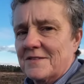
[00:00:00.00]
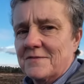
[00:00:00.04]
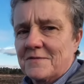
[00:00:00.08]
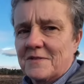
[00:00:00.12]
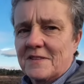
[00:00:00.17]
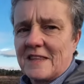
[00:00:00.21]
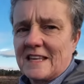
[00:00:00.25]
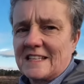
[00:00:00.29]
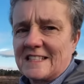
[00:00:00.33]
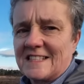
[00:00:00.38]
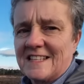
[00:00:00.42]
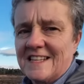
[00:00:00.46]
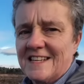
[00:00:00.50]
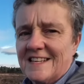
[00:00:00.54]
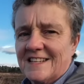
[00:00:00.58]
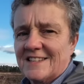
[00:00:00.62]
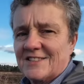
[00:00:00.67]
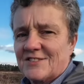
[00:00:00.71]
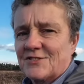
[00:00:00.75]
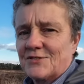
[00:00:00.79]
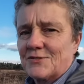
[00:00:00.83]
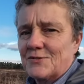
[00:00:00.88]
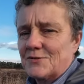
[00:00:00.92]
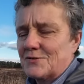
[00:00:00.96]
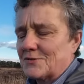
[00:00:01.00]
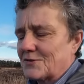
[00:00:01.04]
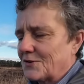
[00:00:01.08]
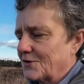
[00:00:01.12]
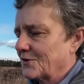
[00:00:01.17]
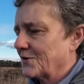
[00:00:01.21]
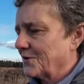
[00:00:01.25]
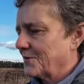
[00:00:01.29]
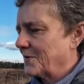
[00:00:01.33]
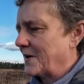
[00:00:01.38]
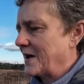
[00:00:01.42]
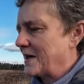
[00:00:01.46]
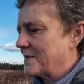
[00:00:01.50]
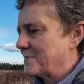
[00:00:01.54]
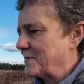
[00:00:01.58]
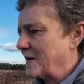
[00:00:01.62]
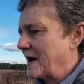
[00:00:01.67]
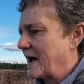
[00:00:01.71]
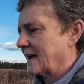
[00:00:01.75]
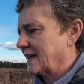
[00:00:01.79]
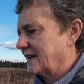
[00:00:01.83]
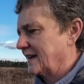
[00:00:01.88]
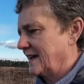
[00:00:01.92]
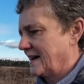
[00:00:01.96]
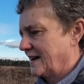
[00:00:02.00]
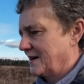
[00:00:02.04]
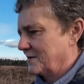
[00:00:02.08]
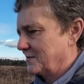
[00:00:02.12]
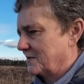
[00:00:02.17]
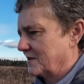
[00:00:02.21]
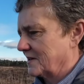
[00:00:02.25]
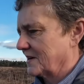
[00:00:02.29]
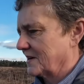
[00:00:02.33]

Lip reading: Well, that's it. Sue's on her way back now with